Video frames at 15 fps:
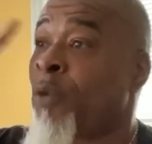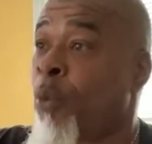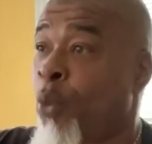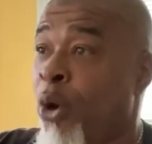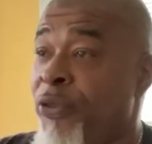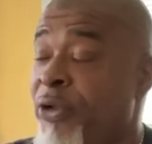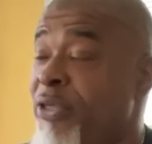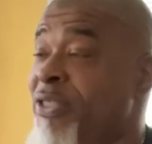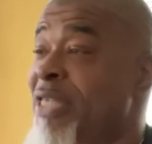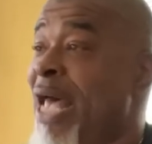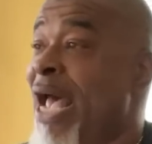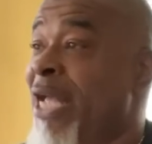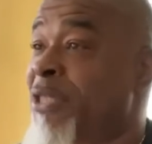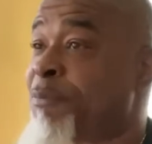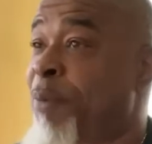Were there
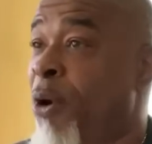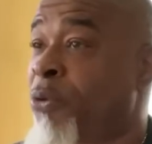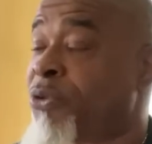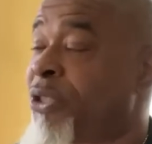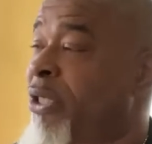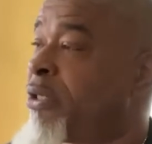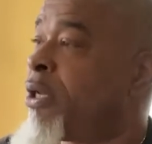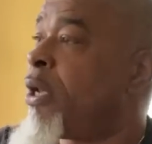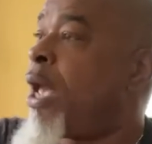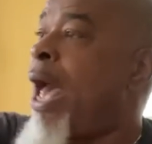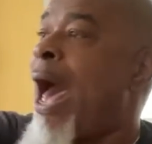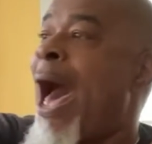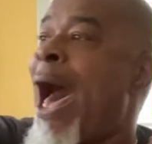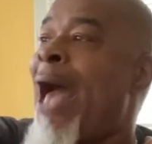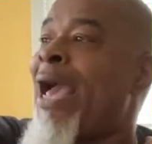signs posted?
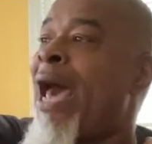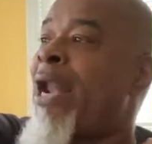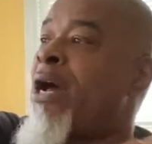I got